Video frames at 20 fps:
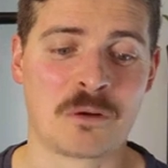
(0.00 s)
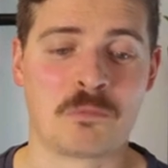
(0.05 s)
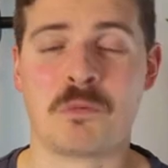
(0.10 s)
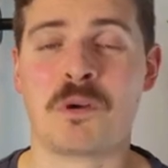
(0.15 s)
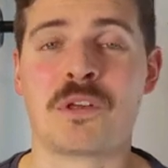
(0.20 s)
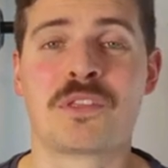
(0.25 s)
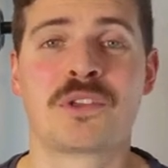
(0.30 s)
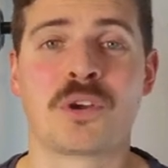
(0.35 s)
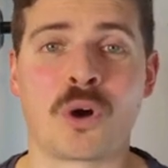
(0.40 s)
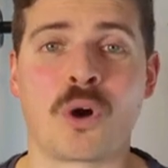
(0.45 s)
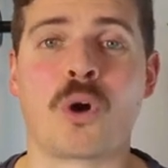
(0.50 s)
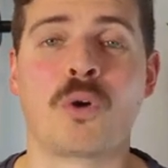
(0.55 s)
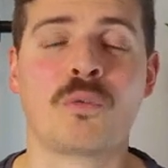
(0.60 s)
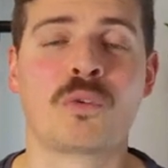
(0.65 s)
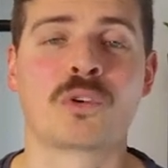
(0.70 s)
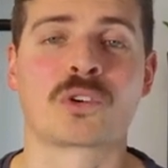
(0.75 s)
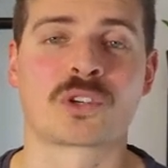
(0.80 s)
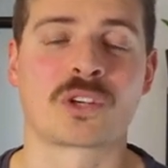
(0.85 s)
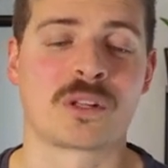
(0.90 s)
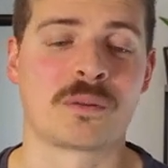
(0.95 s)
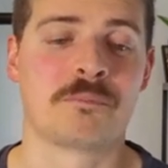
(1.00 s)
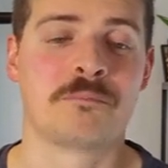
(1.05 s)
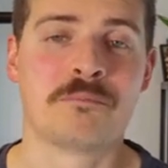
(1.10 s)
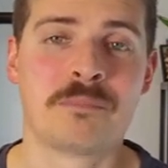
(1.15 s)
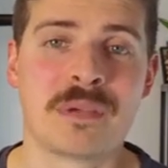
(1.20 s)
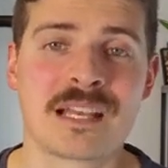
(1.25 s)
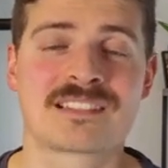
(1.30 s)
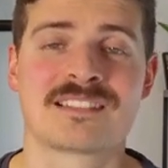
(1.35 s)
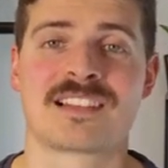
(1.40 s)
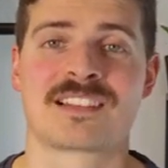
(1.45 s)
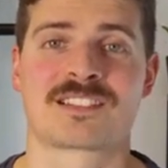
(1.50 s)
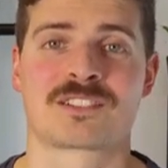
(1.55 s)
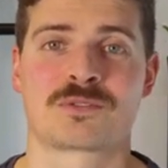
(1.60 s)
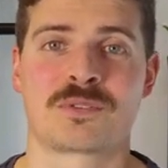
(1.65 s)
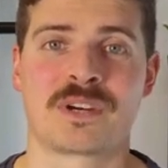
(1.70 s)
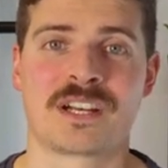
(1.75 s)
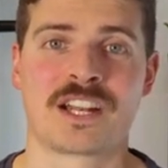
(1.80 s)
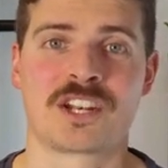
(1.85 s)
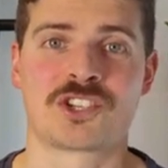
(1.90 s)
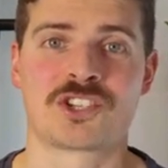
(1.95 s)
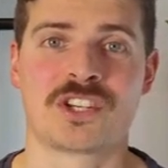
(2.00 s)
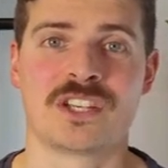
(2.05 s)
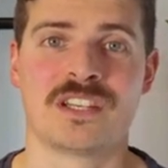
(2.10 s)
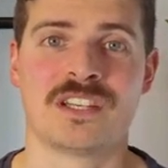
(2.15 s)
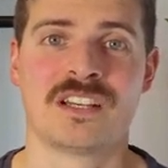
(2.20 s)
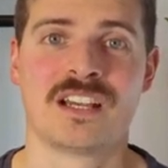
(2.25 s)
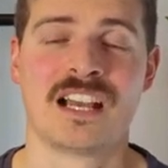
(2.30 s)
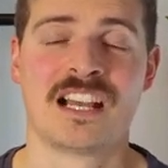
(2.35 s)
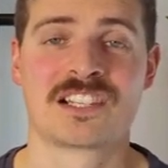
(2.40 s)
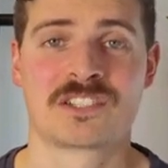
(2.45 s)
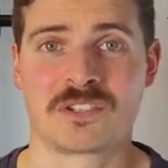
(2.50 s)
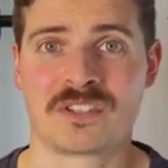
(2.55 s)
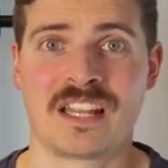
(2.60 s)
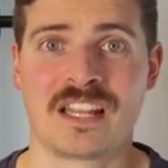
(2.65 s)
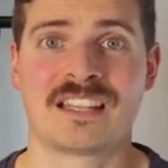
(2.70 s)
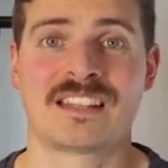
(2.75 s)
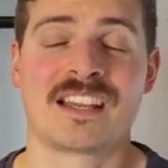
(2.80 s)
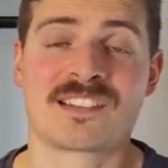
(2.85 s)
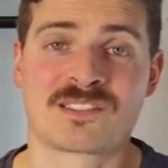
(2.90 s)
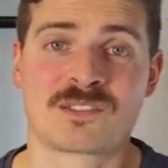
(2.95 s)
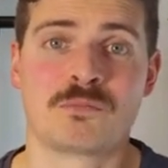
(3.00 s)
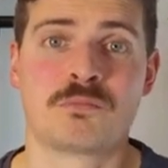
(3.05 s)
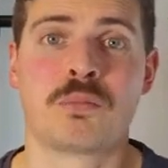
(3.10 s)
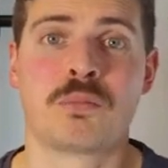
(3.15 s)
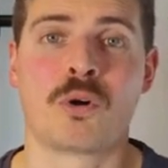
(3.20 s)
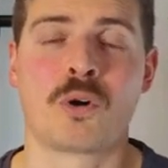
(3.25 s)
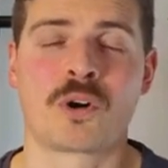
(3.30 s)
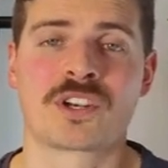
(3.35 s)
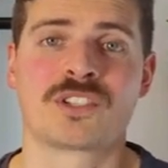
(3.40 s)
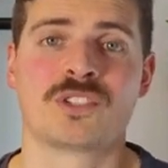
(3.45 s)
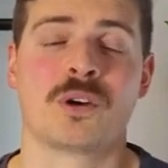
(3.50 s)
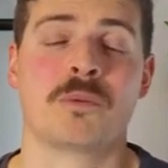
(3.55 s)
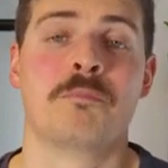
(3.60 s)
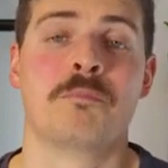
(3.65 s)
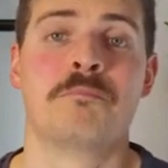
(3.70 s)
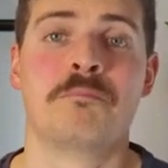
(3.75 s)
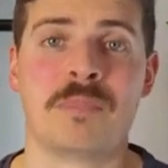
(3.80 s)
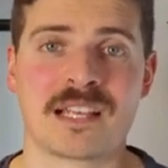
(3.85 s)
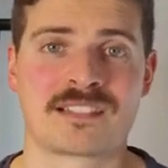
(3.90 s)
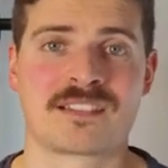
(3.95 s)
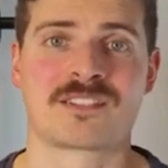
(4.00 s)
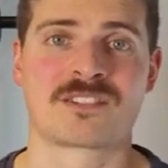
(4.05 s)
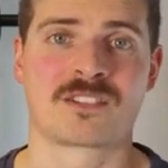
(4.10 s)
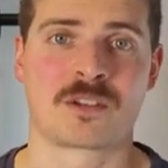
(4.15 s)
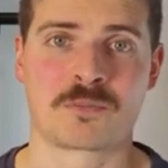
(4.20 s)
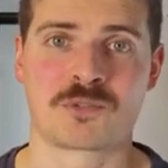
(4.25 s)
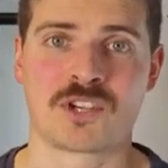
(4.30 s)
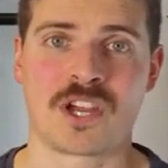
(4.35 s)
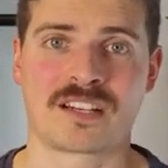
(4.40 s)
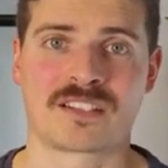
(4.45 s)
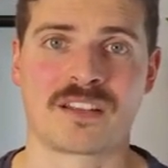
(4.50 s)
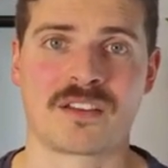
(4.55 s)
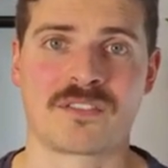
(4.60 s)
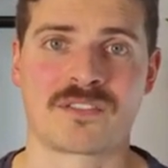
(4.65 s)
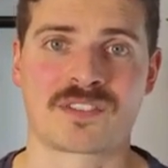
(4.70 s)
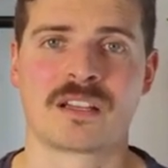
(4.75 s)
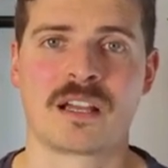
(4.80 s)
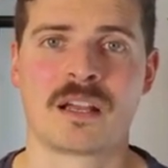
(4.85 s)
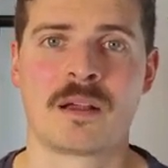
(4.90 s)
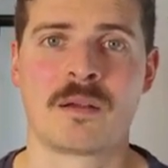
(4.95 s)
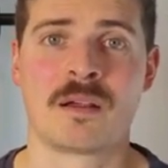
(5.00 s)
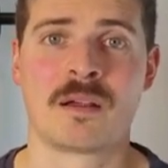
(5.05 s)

with your overall business strategy so that they support your business objectives.